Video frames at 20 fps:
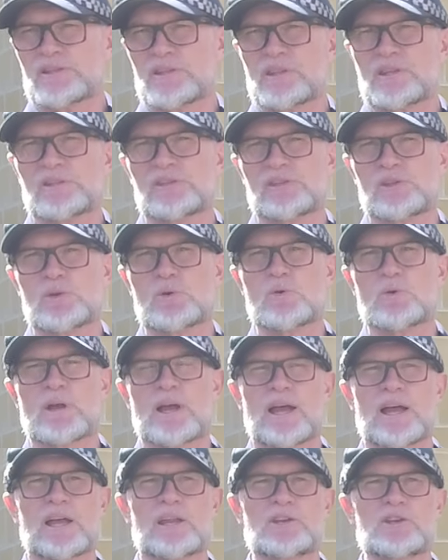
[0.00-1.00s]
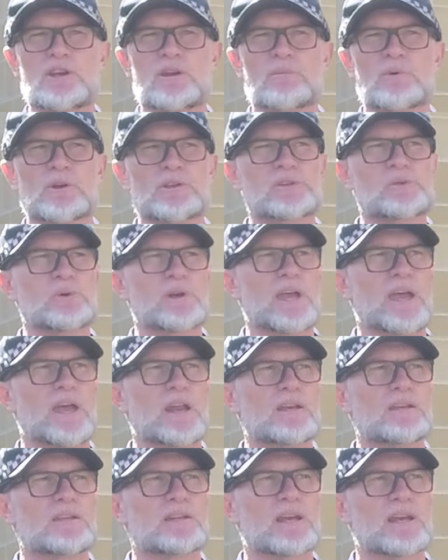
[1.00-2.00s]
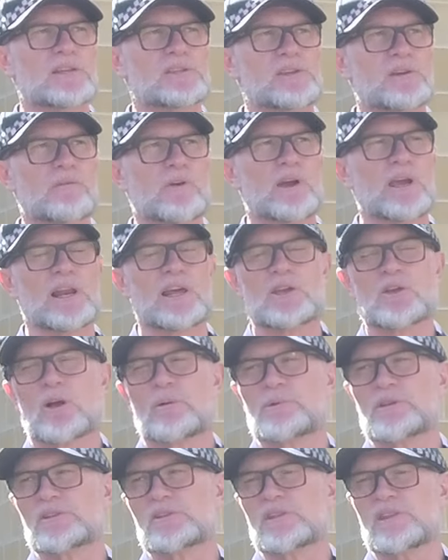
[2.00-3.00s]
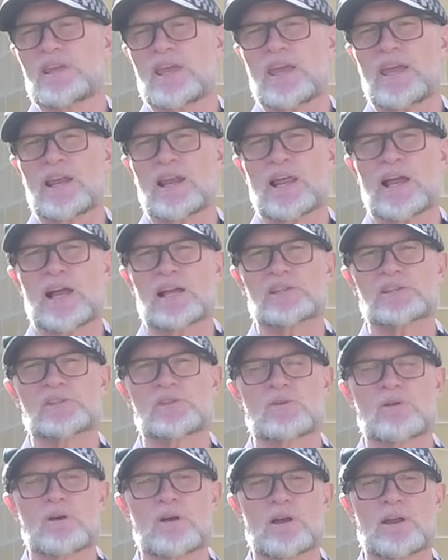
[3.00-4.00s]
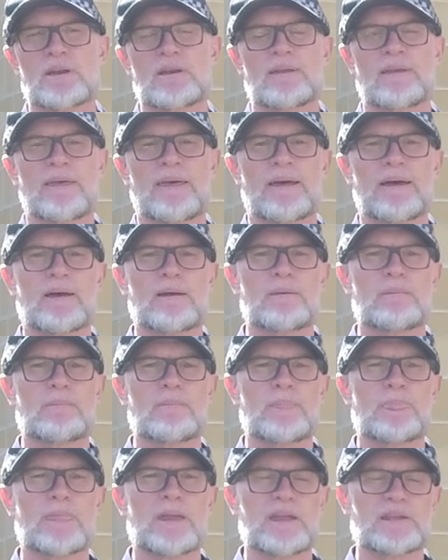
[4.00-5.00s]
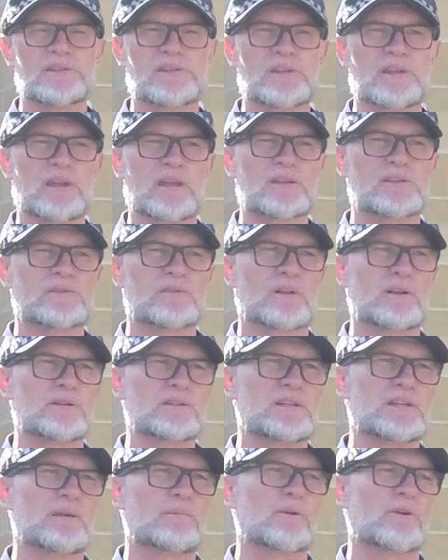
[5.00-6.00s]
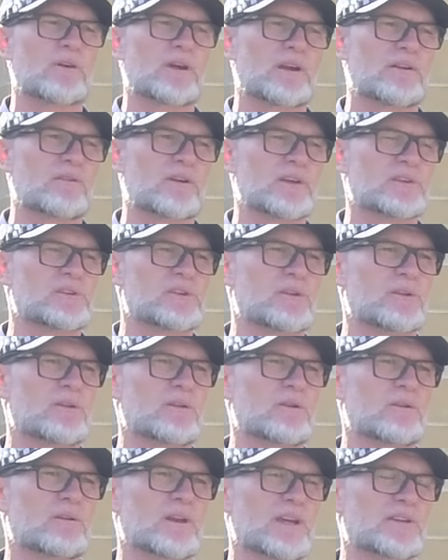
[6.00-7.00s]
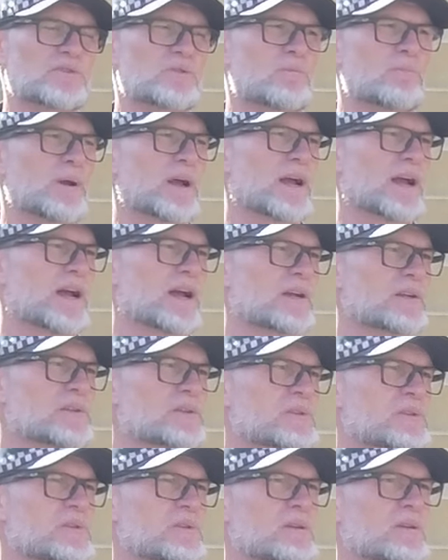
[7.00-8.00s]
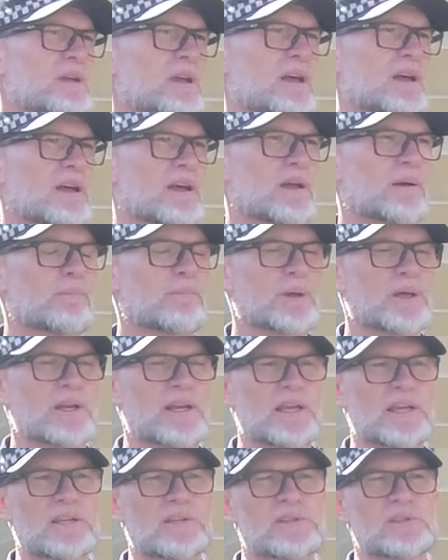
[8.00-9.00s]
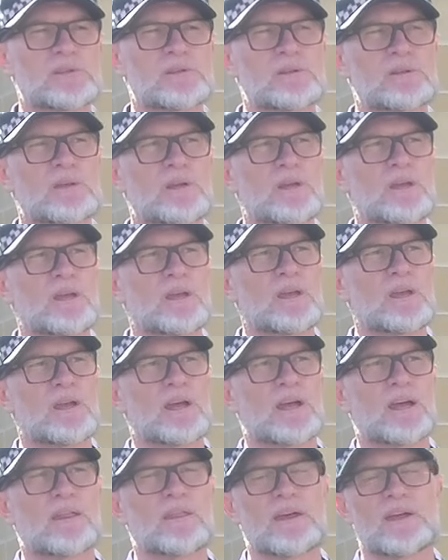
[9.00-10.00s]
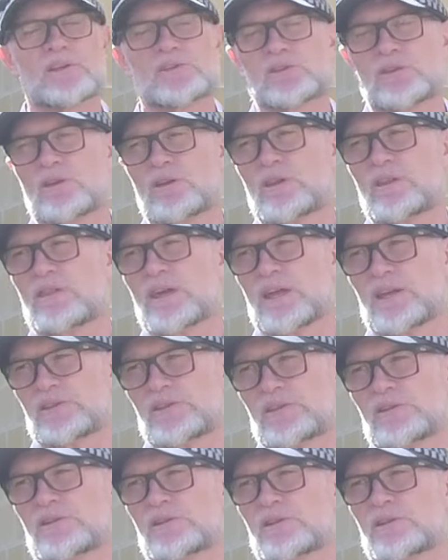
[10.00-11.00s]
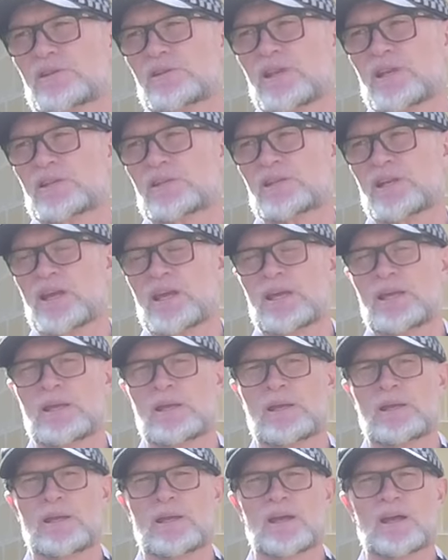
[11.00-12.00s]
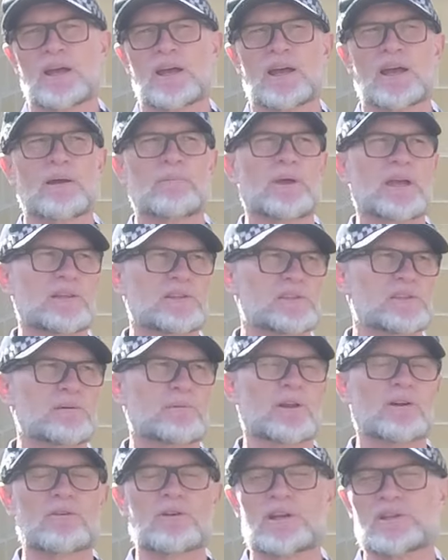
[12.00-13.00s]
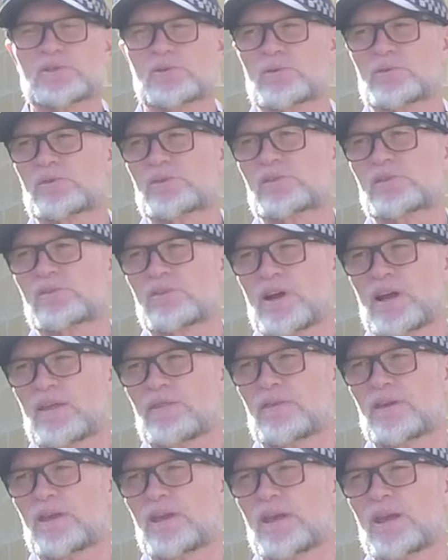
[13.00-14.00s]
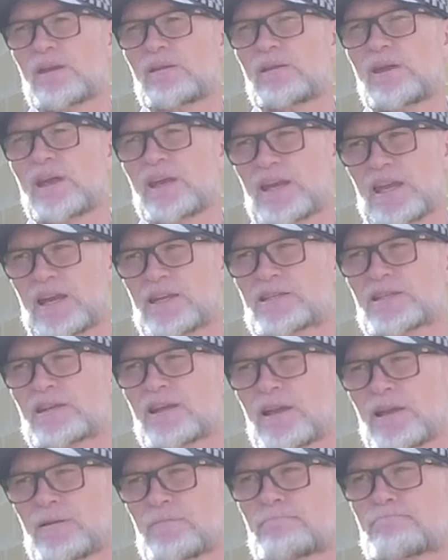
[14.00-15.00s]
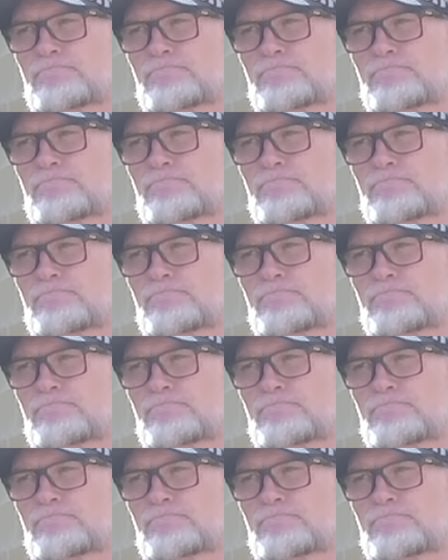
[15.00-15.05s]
So there's still numerous. We had several helicopters in the air last night. SES, Volunteer Marine Rescue, National Parks, Police, they assisted us yesterday. And similar resources are out there again today.